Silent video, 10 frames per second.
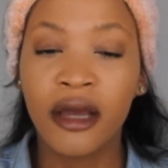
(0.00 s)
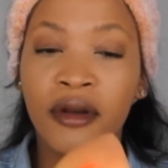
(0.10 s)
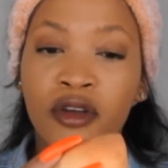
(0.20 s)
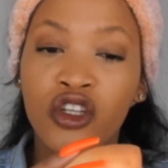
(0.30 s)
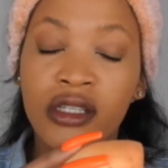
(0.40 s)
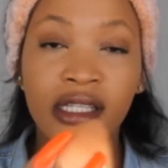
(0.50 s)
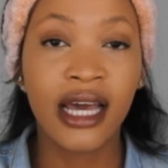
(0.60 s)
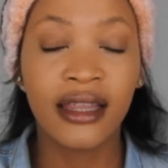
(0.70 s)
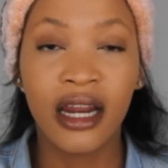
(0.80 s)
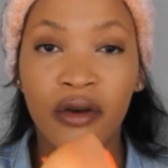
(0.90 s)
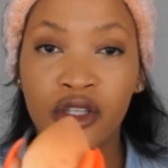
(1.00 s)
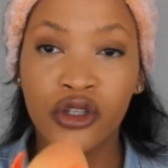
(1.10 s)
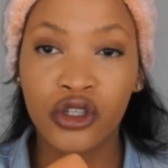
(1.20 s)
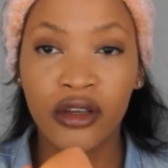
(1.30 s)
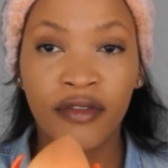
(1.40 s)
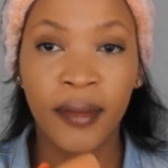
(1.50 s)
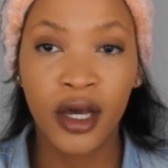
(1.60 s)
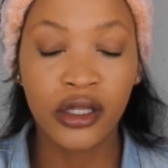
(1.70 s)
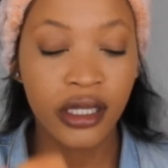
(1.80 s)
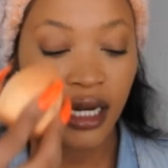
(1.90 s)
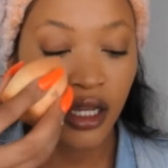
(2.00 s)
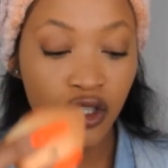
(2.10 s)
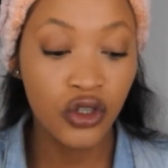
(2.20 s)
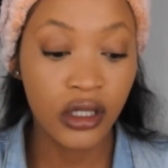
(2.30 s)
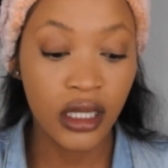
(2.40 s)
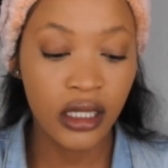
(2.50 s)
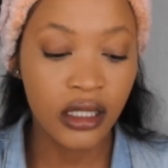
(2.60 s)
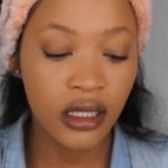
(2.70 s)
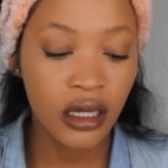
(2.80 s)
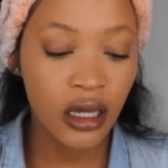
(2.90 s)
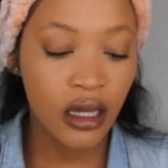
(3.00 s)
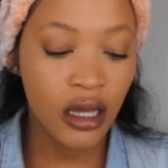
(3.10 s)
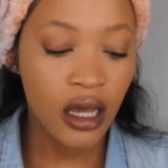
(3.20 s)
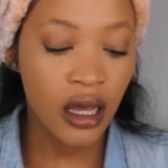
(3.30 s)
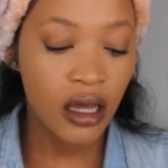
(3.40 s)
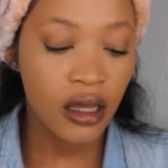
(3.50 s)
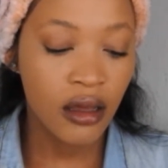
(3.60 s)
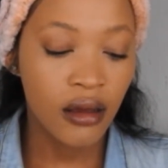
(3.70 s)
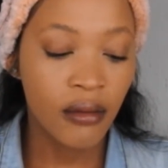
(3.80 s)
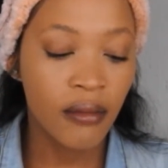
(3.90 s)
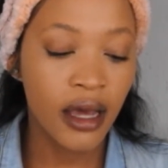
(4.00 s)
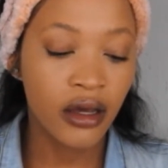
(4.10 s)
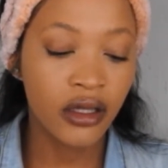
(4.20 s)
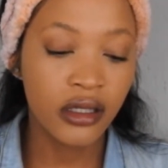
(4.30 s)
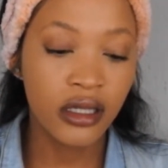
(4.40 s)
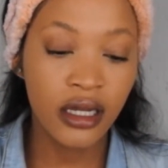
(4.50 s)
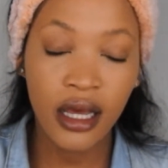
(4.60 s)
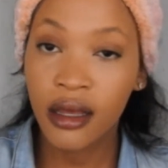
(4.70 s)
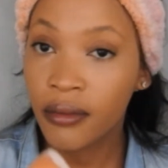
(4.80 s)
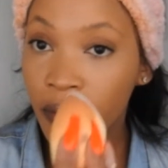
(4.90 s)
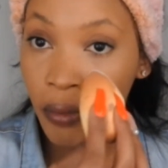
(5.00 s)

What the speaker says: I'm going to use the side that I was using for my concealer to set my concealer.